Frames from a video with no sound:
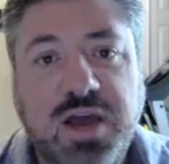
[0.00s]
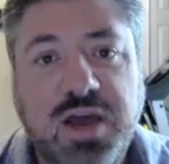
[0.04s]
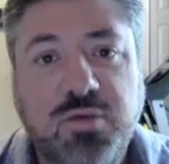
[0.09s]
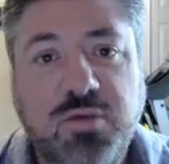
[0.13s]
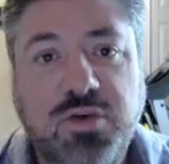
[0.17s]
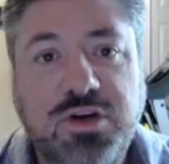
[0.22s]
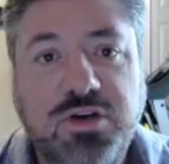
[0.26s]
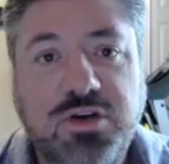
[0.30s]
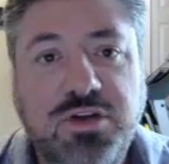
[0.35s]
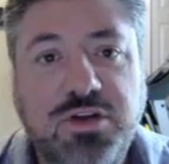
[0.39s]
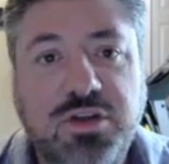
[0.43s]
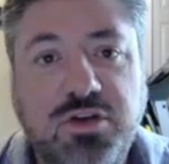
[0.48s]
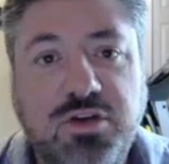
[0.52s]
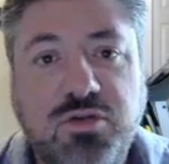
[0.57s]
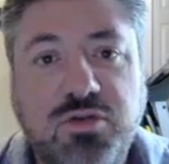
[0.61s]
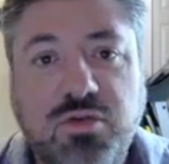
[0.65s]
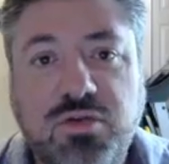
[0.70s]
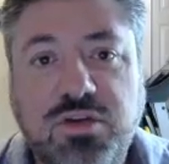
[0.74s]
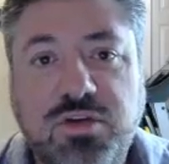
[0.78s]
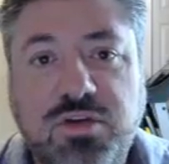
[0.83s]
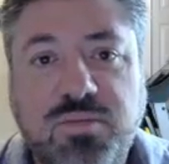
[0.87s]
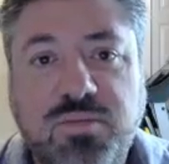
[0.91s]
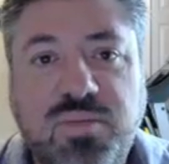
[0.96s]
When you're in the
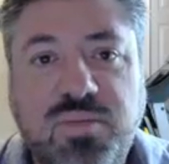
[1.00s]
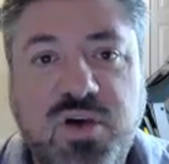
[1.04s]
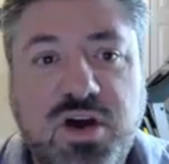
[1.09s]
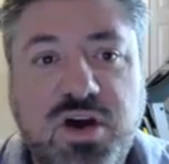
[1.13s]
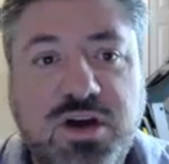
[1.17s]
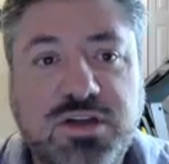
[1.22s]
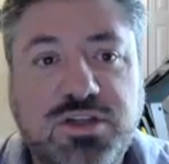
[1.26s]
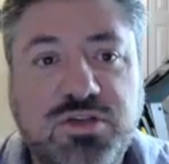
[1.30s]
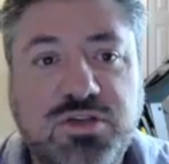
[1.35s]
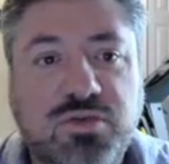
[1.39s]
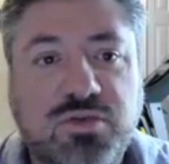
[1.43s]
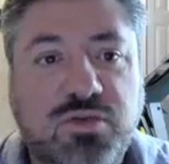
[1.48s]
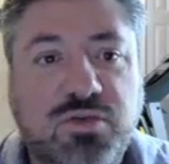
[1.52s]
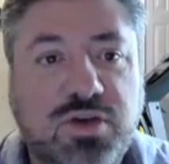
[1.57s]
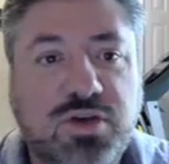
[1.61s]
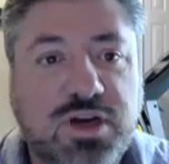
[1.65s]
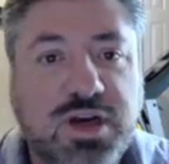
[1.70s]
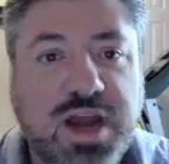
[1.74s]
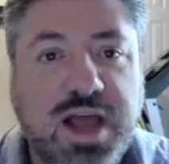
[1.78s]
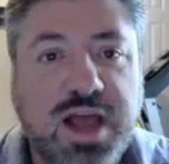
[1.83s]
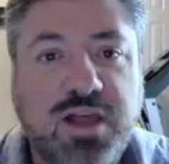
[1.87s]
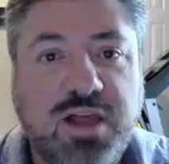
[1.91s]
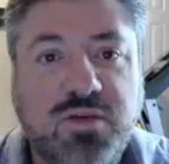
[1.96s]
northern parts or
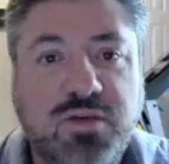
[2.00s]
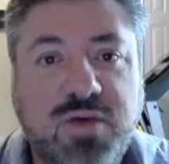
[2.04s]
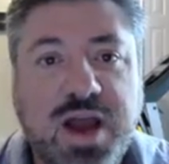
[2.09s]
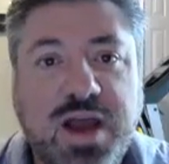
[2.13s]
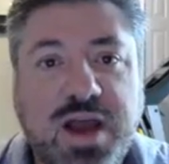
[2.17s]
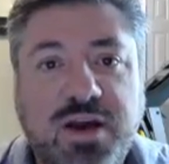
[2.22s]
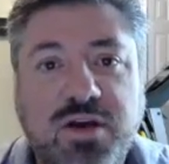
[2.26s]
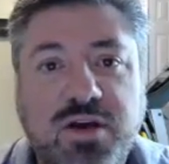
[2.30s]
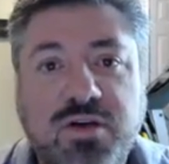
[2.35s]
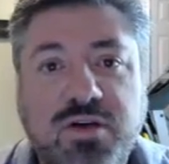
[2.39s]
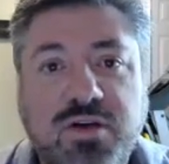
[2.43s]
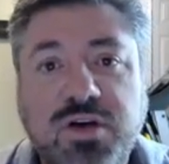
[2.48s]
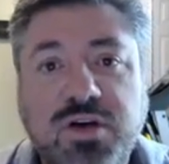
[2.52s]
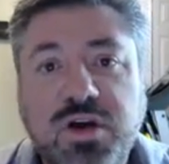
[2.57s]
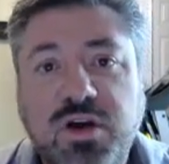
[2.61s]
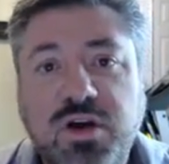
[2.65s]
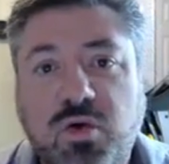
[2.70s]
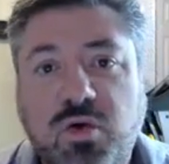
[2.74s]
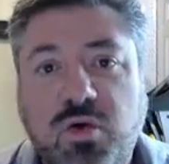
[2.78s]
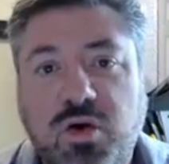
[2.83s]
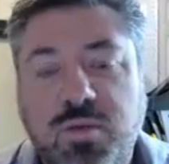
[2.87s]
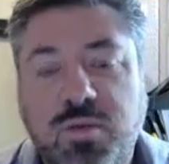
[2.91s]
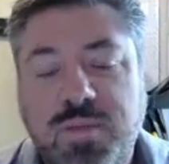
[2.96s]
in Colorado
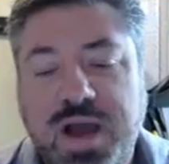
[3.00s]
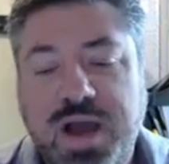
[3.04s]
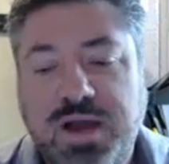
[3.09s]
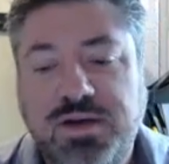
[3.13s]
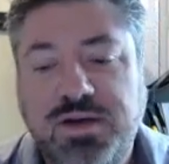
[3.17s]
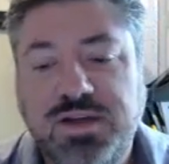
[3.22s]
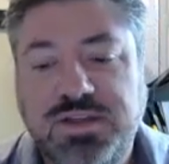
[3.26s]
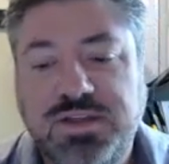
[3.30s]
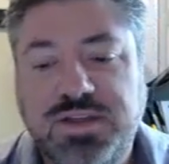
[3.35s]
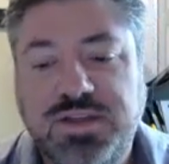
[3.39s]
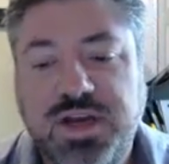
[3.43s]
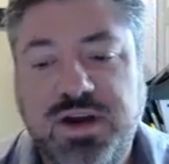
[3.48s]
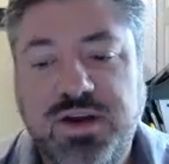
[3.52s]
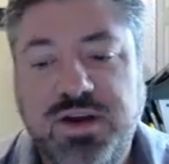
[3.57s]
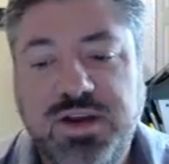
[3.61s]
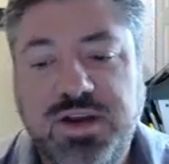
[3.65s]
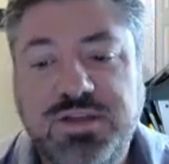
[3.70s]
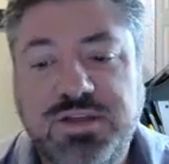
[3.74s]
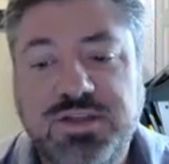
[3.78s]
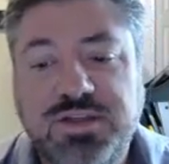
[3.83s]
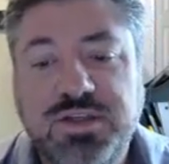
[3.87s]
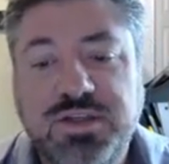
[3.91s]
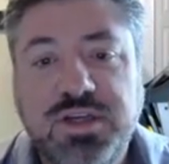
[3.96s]
or mountainous
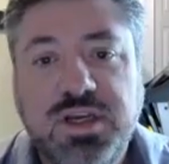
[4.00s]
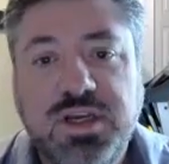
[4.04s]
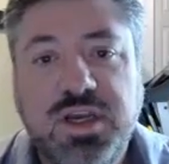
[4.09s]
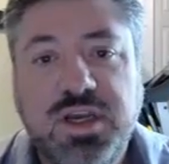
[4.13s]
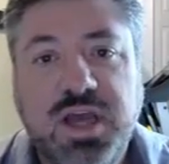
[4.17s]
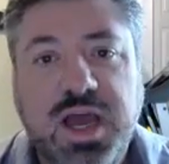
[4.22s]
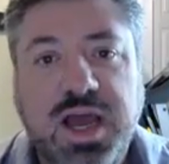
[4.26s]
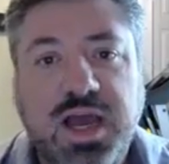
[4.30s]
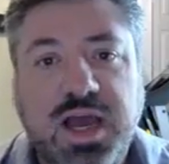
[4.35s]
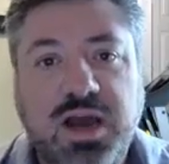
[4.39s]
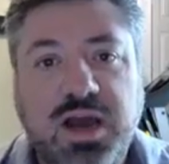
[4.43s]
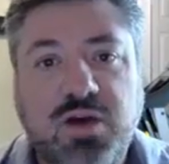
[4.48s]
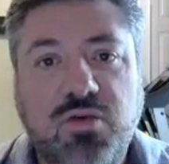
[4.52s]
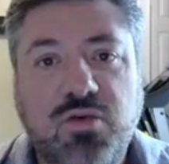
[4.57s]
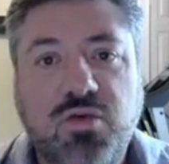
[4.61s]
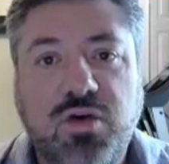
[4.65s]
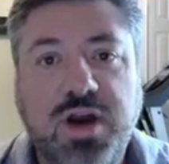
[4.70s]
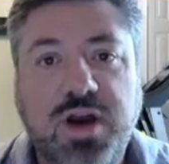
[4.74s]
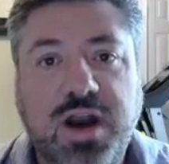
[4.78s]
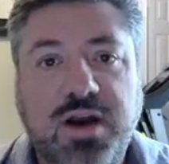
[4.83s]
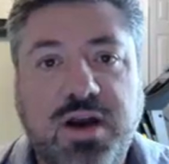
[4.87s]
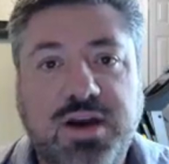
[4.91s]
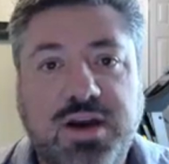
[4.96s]
areas
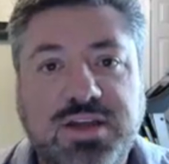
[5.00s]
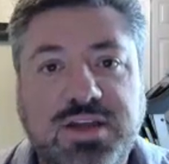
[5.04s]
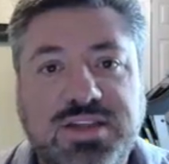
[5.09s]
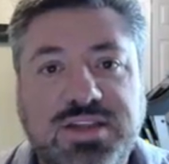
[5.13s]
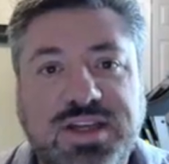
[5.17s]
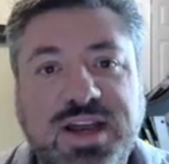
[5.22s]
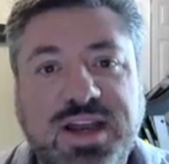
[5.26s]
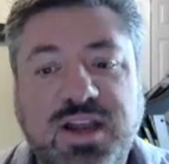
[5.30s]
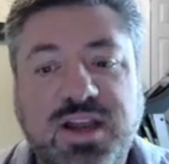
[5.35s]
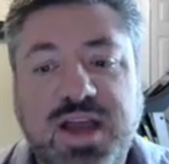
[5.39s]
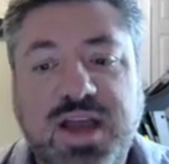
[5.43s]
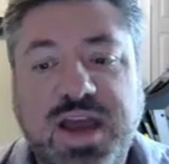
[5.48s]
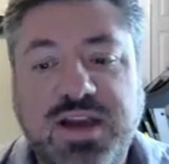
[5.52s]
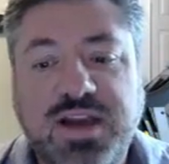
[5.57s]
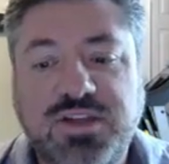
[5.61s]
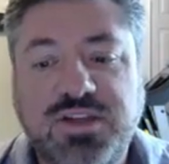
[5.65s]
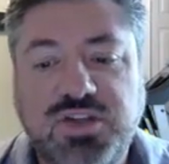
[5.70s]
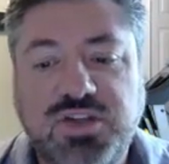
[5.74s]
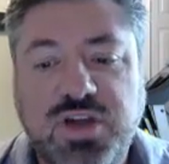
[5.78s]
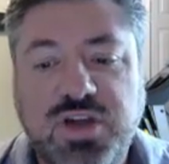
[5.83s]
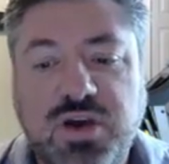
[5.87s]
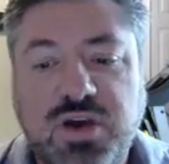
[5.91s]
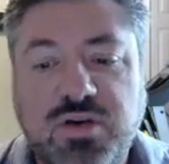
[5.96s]
or areas that get a lot of
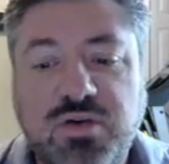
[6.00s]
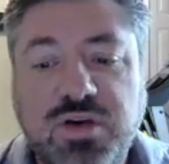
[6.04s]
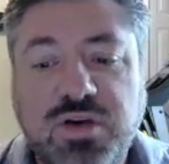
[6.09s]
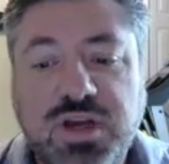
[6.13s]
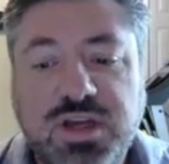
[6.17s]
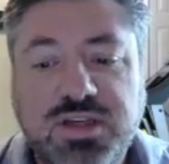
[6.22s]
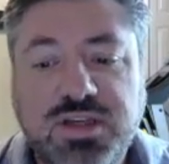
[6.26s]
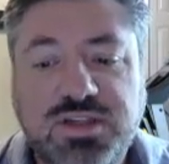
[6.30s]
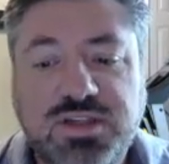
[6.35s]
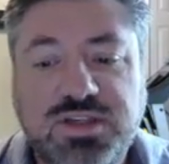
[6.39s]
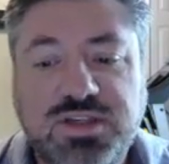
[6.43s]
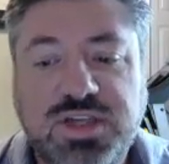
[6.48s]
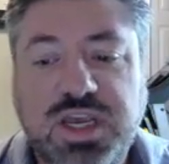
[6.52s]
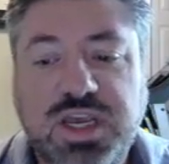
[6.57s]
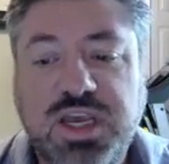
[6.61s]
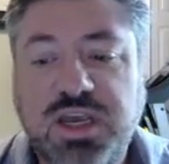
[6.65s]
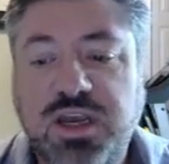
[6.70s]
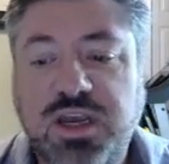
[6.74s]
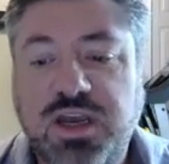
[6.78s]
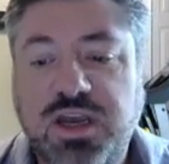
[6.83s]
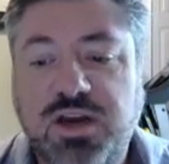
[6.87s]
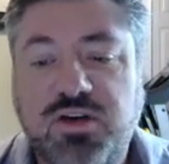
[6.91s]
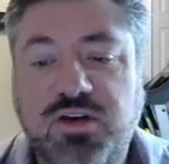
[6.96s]
snow,
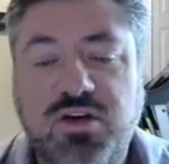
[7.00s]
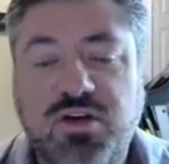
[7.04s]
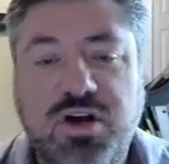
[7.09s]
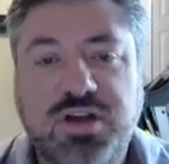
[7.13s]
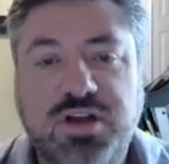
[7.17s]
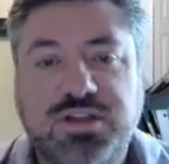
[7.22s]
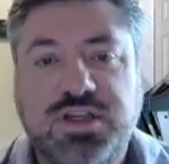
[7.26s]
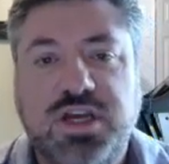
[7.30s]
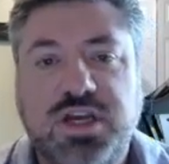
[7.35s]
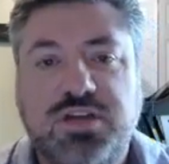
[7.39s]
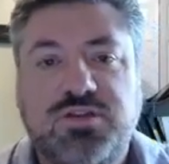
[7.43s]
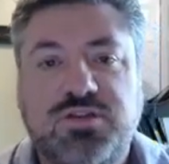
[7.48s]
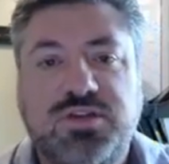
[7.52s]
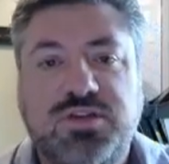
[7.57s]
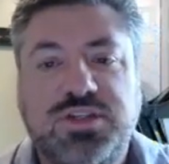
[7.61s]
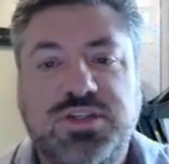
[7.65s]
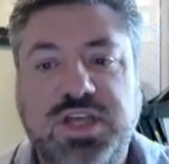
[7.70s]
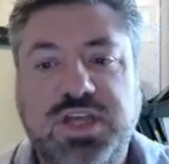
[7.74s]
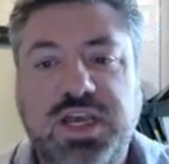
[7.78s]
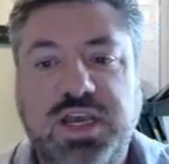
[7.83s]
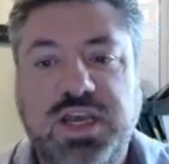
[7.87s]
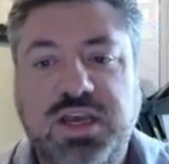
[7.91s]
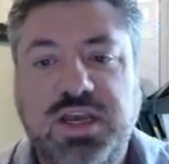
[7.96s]
skiing and cross-country
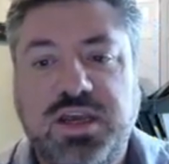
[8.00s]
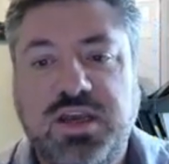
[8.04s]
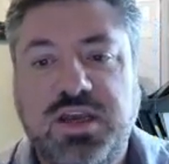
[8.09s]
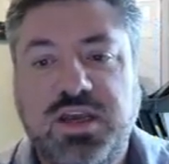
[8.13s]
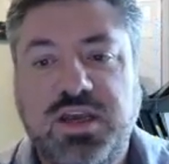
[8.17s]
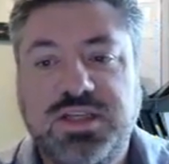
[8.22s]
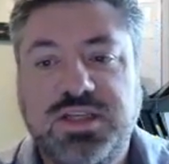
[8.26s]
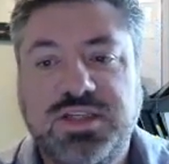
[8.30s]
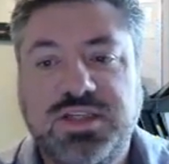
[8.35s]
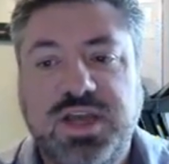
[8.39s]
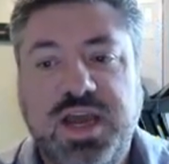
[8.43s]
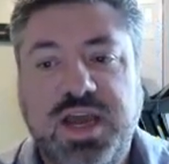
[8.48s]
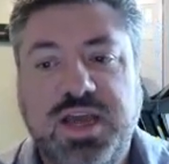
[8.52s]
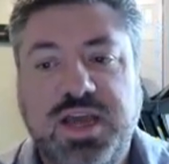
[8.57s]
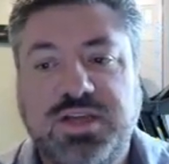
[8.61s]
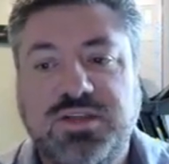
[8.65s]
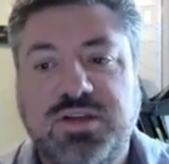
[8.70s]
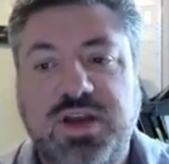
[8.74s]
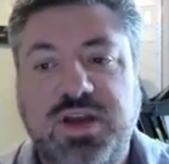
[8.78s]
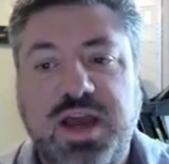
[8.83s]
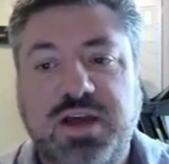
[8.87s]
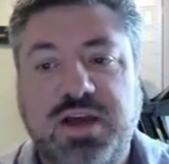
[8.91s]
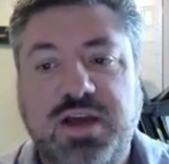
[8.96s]
skiing is an
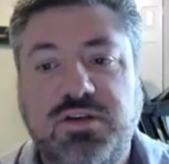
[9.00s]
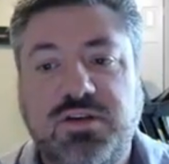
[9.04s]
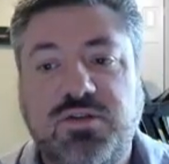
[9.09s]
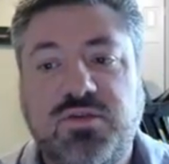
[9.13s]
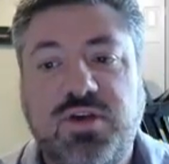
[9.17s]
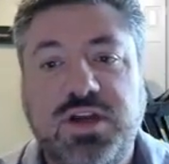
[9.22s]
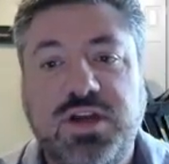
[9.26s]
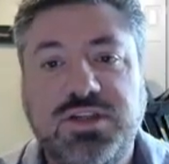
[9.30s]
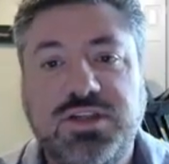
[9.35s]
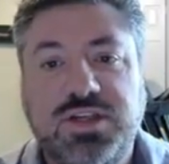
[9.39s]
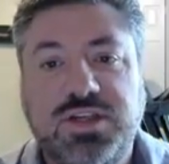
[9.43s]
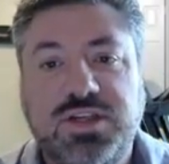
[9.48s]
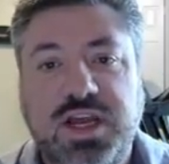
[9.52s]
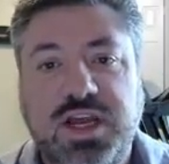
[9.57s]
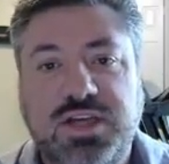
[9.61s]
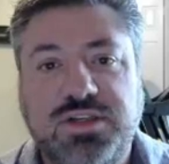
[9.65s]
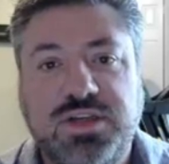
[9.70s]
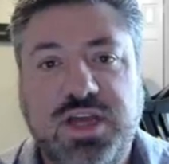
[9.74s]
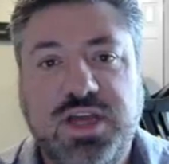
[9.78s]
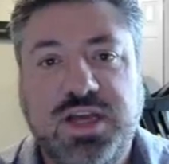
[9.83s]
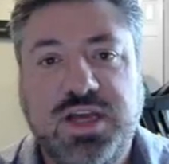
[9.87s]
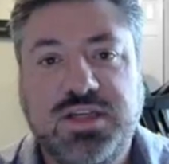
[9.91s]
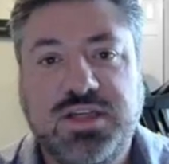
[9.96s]
excellent outdoor
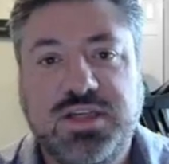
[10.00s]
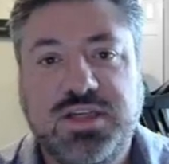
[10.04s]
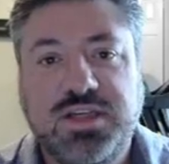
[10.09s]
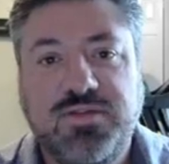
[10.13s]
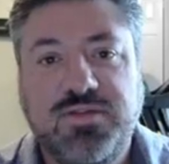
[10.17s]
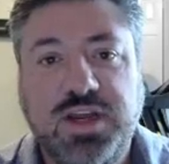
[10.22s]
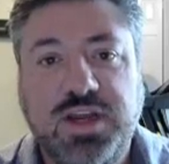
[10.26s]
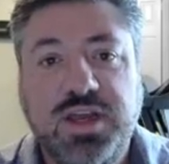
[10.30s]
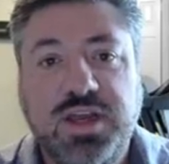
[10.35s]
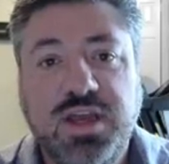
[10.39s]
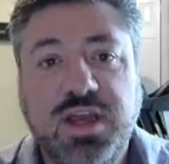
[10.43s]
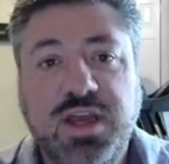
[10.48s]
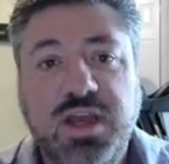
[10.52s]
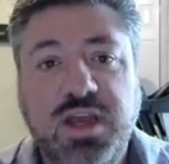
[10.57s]
education activity.